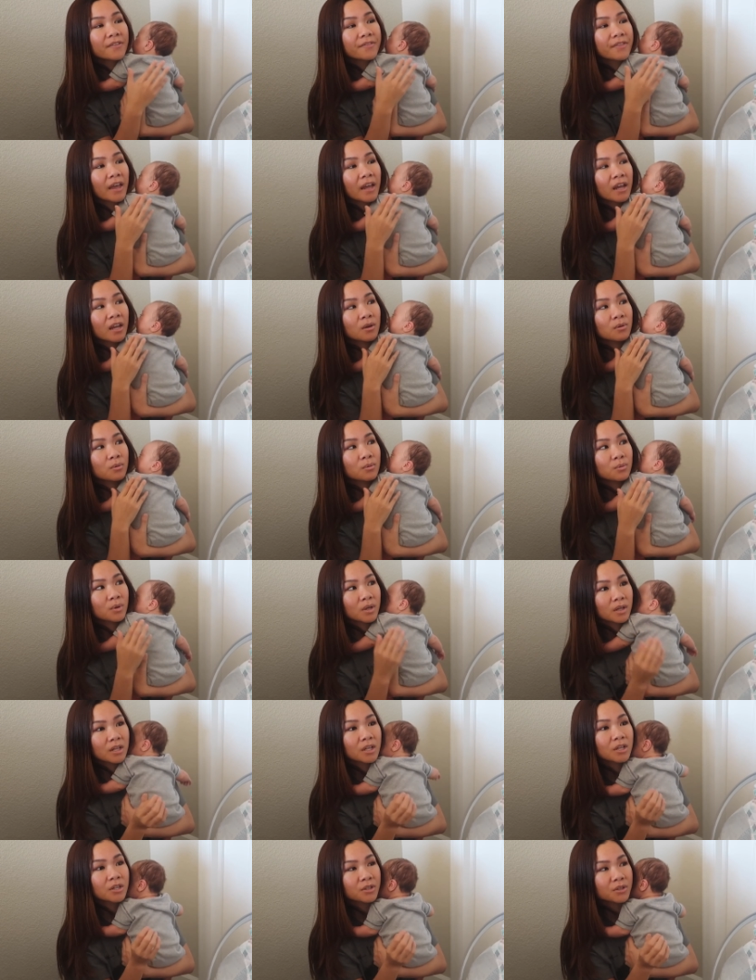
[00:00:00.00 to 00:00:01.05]
they
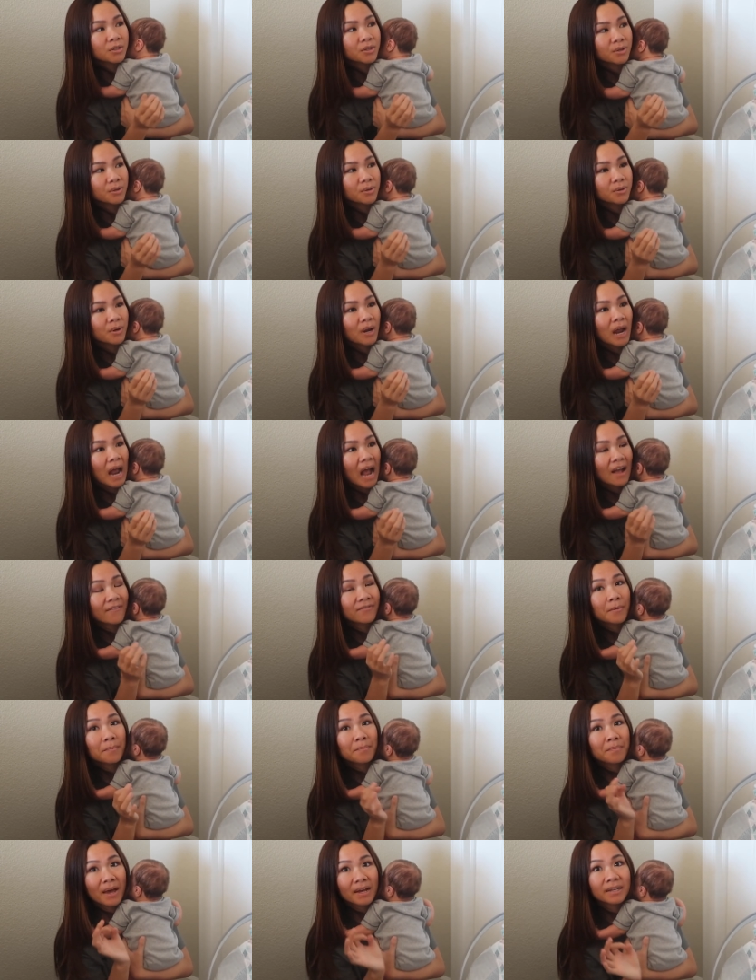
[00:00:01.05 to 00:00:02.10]
really do have
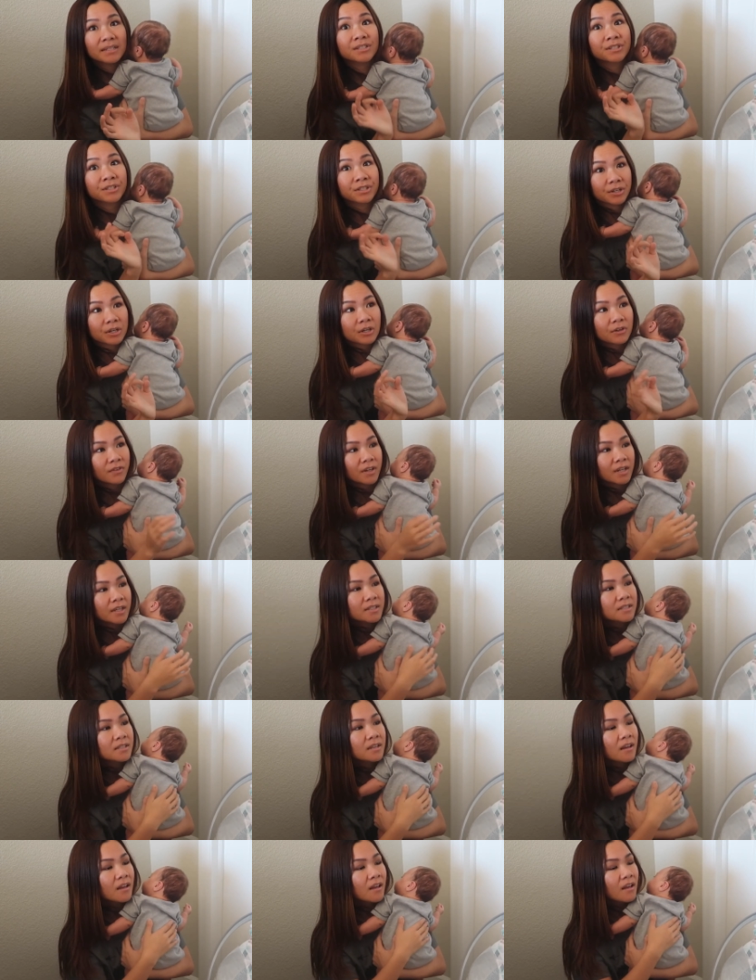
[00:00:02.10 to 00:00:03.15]
the best
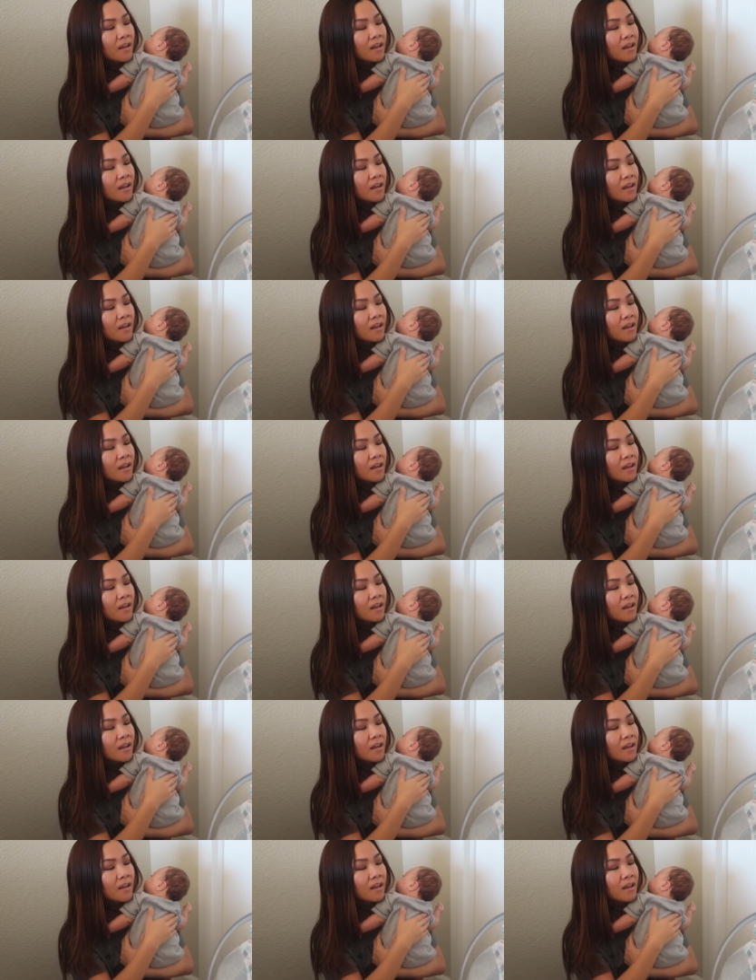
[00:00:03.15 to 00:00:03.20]
service,